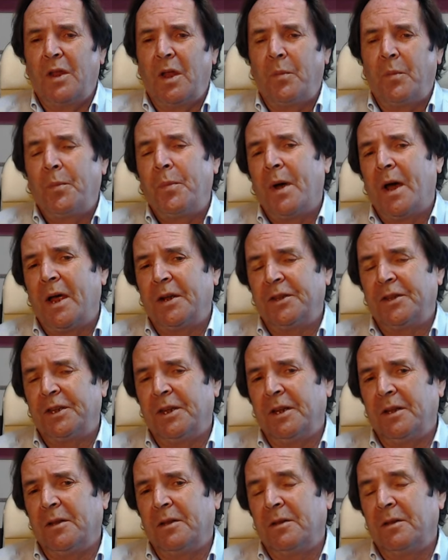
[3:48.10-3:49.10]

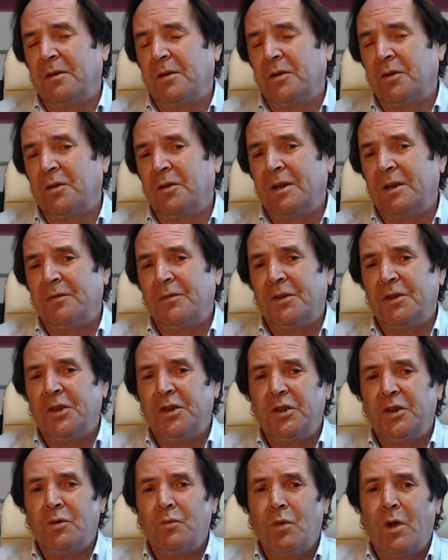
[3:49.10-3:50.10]
party, not even the
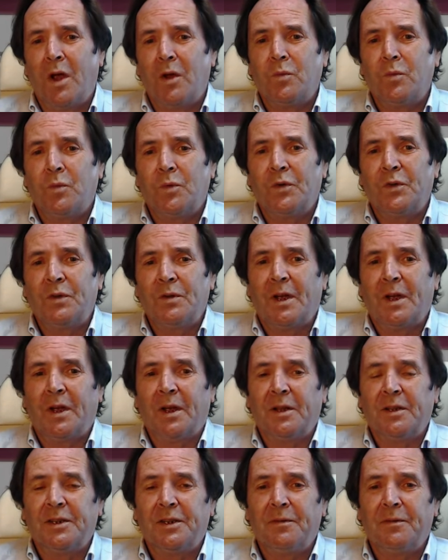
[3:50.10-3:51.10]
UN,
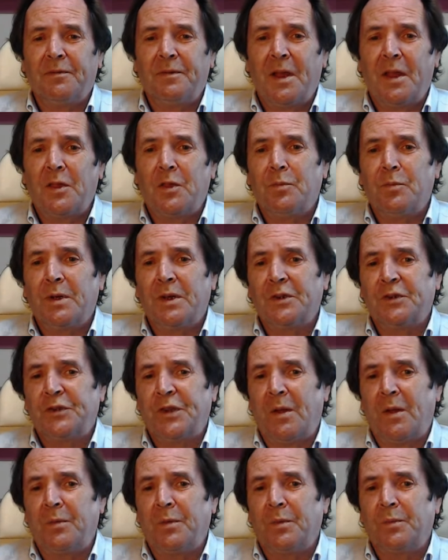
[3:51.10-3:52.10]
would defend them
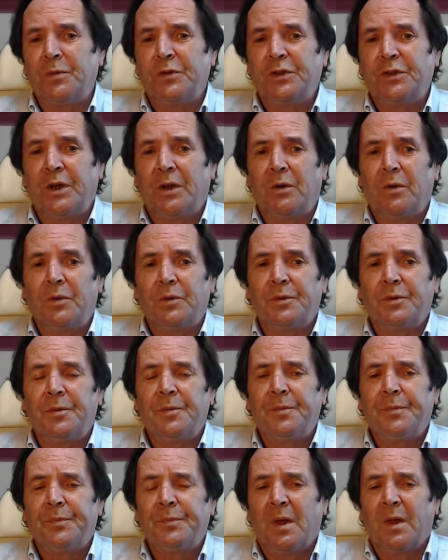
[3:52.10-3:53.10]
except themselves.
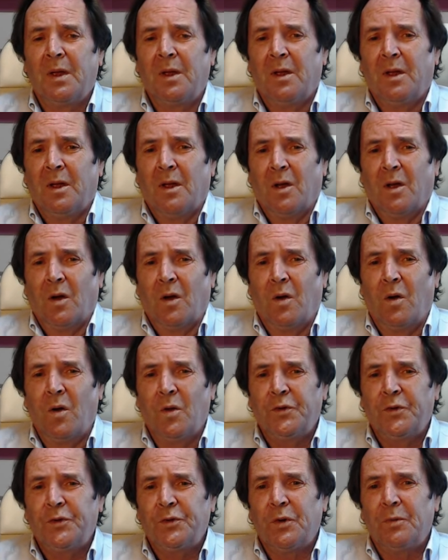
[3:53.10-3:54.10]

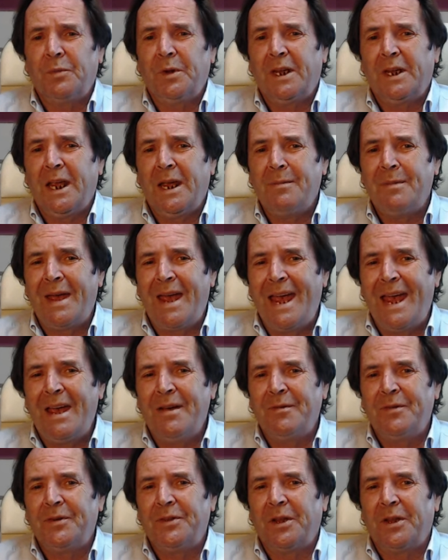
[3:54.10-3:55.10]
Also, it became
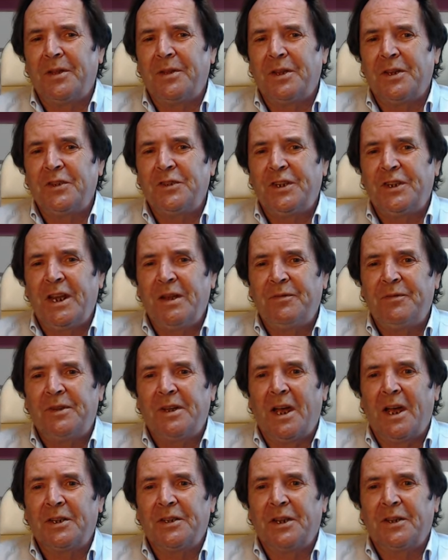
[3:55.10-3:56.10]
evident that
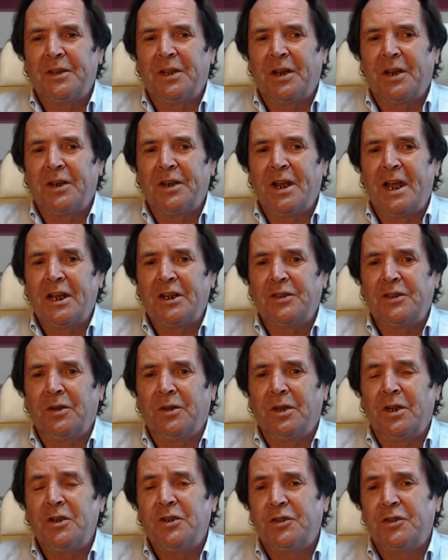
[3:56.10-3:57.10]
safeguarding their
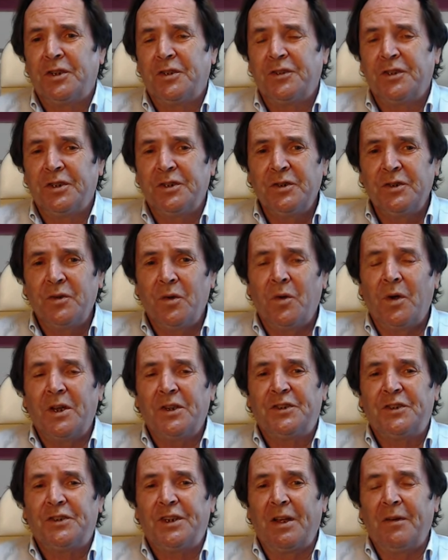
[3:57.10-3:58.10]
national interests is not as
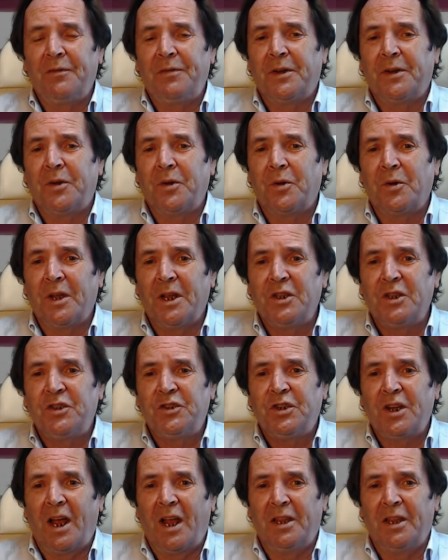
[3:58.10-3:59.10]
difficult and
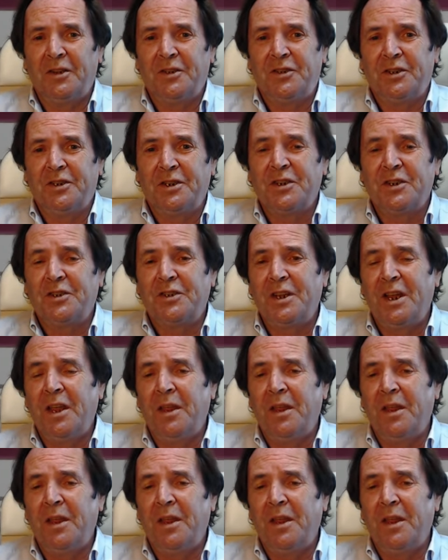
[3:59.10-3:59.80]
challenging as they